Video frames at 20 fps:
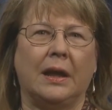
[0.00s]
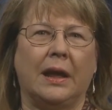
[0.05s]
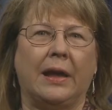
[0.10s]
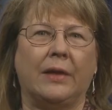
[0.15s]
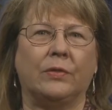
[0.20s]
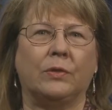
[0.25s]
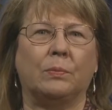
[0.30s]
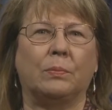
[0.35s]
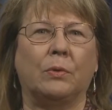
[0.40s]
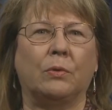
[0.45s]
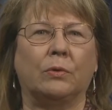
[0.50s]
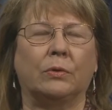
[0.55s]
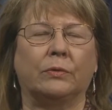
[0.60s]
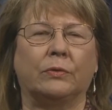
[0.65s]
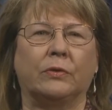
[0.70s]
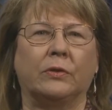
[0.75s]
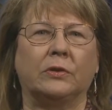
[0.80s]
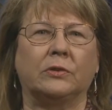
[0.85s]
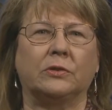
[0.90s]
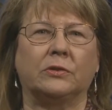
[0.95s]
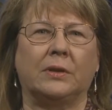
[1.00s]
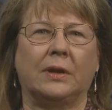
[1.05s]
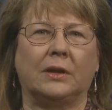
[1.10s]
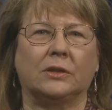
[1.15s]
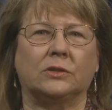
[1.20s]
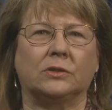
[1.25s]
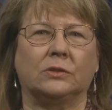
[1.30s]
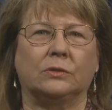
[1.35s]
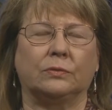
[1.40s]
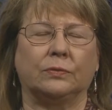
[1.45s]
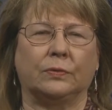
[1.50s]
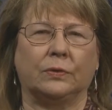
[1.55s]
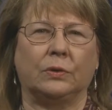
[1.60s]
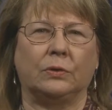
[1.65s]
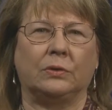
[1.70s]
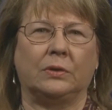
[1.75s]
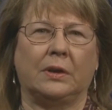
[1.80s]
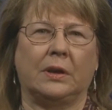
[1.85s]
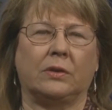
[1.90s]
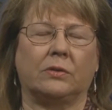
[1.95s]
and the Board for International
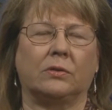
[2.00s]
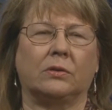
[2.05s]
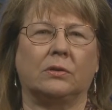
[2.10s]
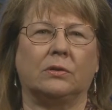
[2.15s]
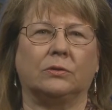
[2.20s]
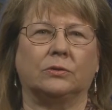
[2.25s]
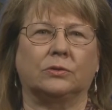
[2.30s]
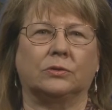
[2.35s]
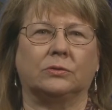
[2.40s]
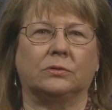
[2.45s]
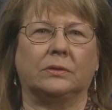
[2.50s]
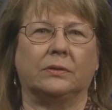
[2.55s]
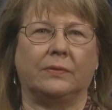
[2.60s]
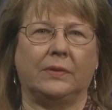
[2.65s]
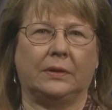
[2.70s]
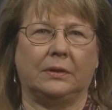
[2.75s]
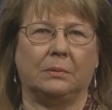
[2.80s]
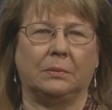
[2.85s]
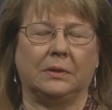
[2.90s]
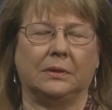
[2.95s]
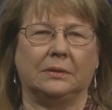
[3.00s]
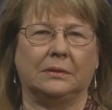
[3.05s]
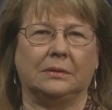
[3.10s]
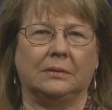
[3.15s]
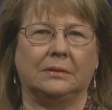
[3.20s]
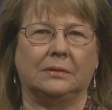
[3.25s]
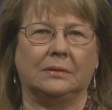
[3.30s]
Food and Agriculture Development.